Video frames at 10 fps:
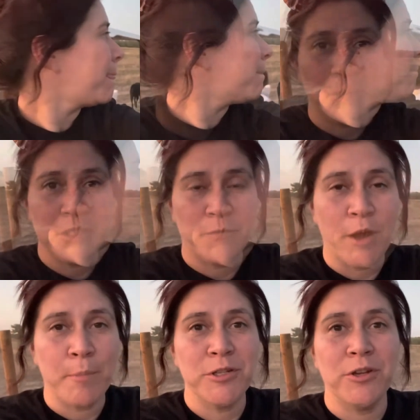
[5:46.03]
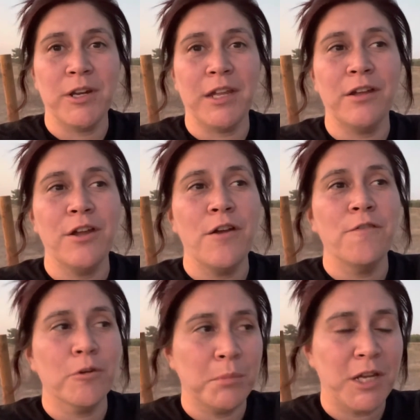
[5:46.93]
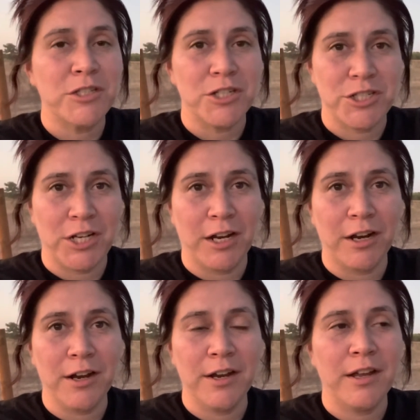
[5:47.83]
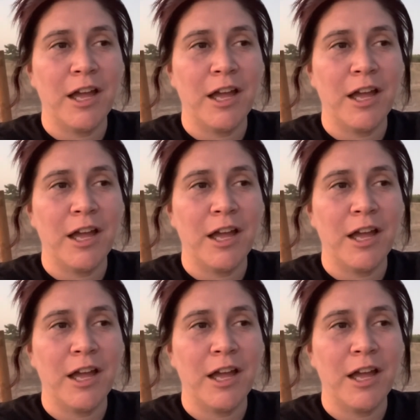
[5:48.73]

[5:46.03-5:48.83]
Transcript: Doors of opportunity for me to share